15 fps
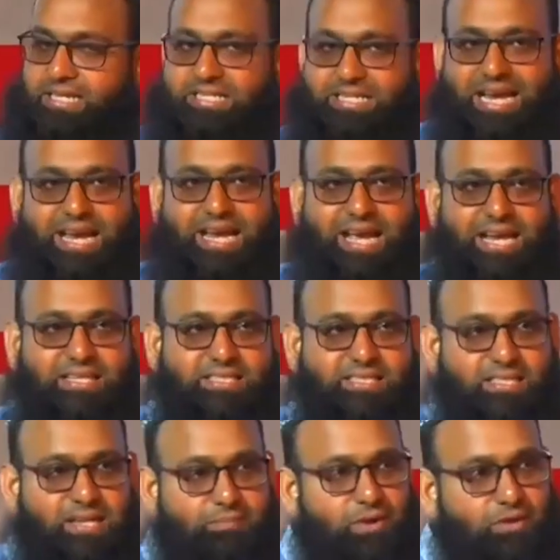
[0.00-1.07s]
telling
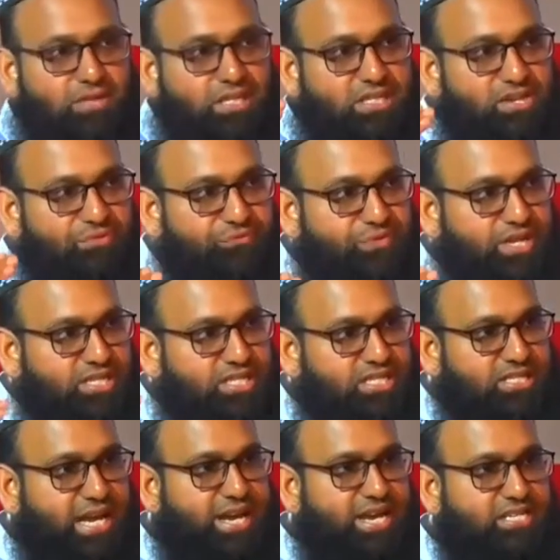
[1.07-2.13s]
us about the different
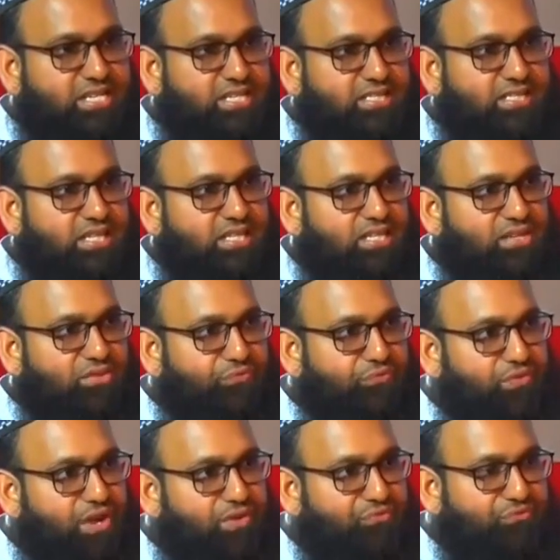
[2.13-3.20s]
stages and the
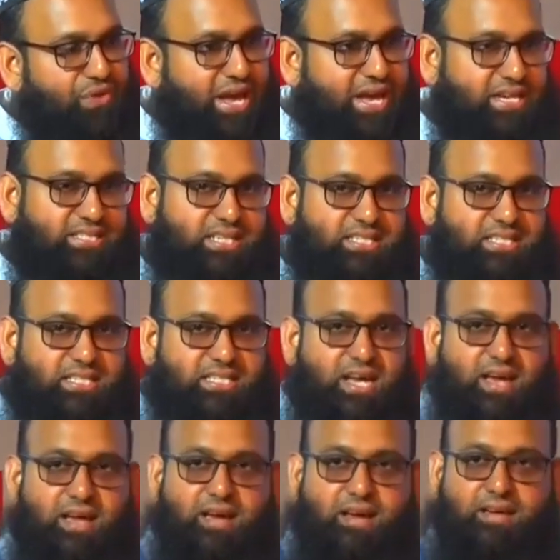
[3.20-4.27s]
different phases
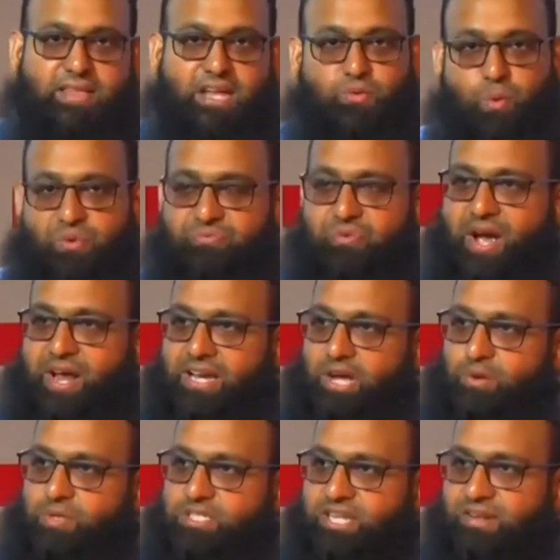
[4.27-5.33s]
that we will find
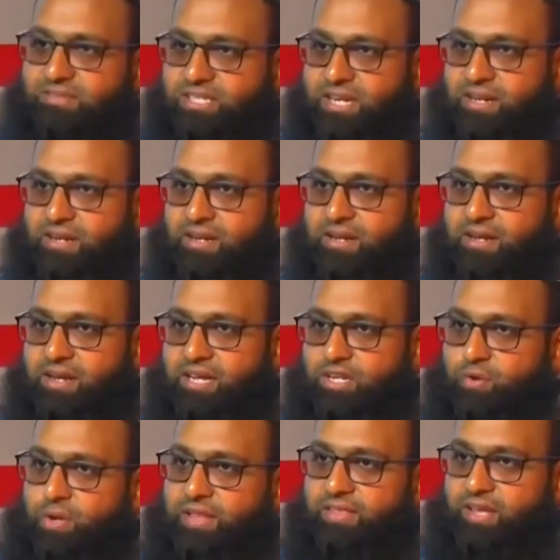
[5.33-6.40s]
ourselves in
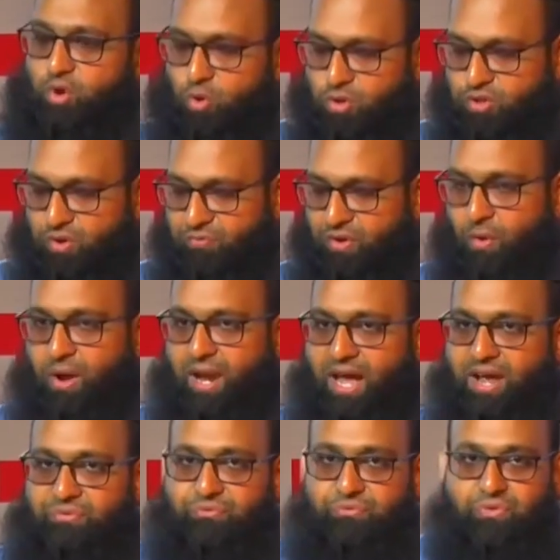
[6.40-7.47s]
during the course of our
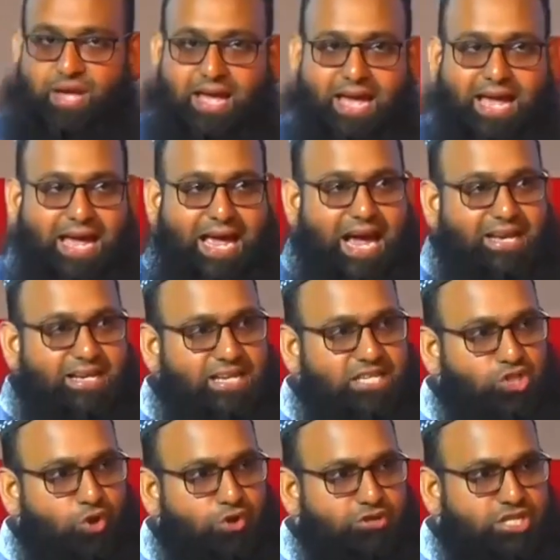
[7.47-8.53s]
life. And it
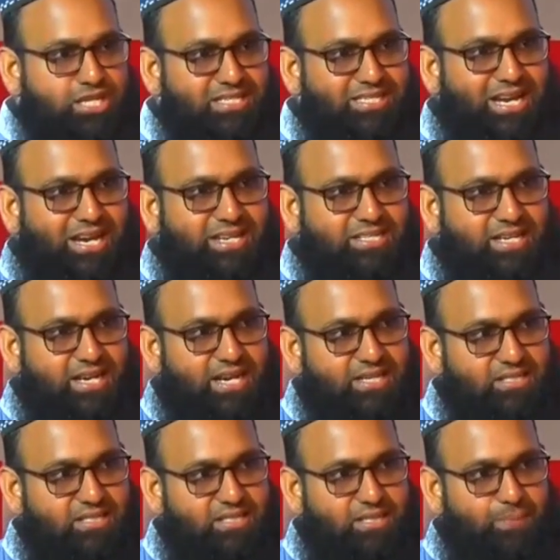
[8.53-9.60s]
is conscientizing
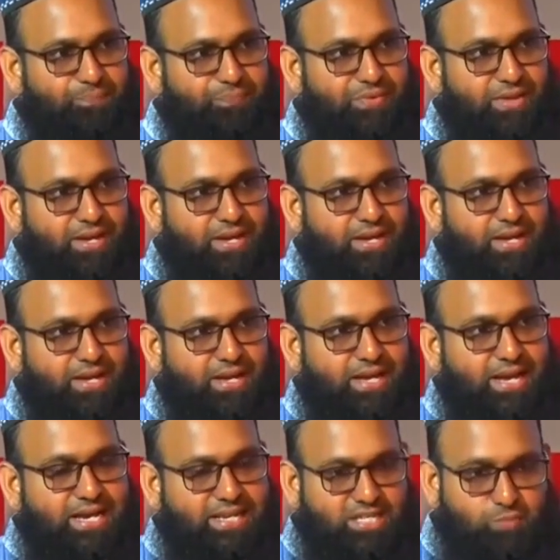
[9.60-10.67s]
us.
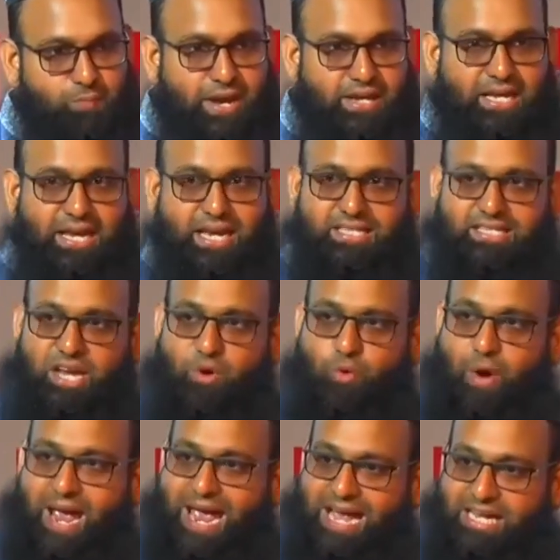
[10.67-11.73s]
It is making us
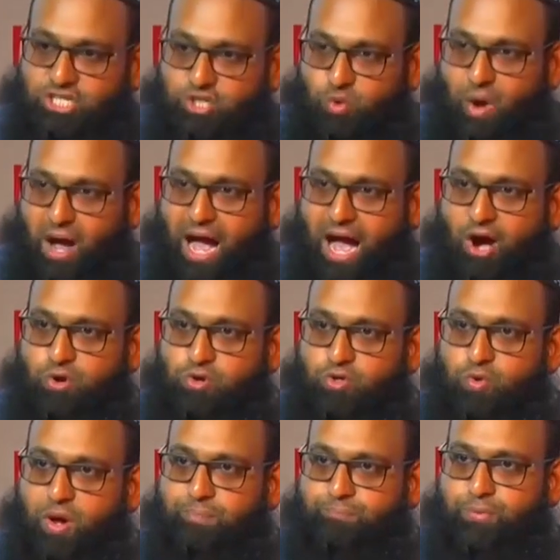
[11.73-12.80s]
aware as to how
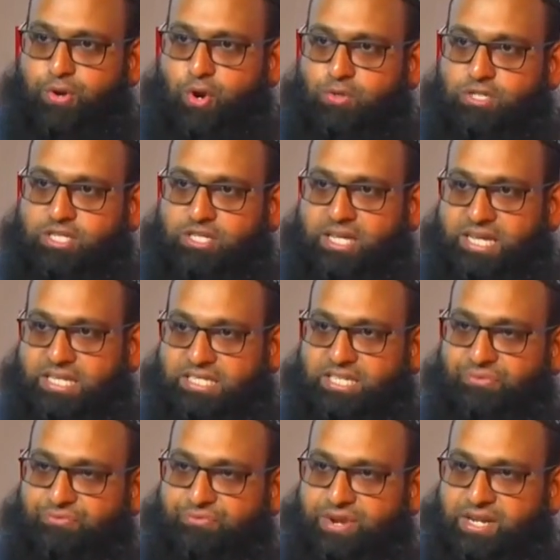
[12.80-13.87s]
to approach these
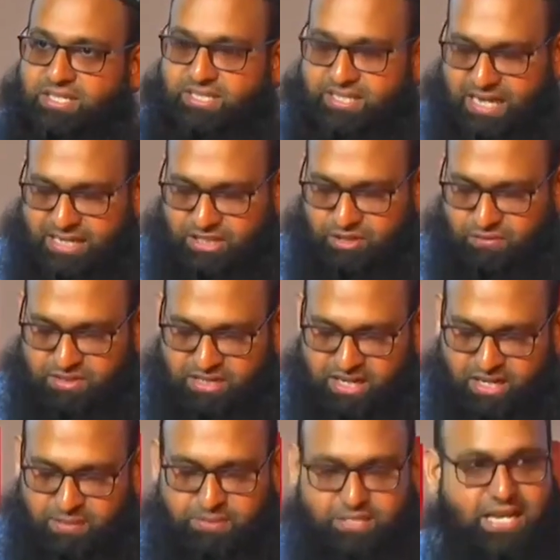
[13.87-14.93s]
different sets of
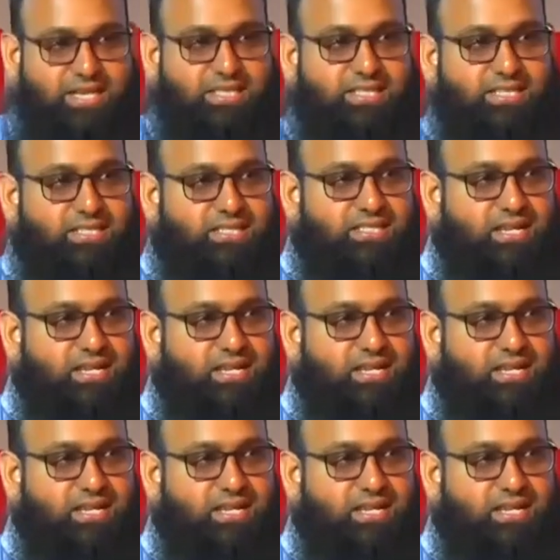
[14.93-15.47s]
circumstances.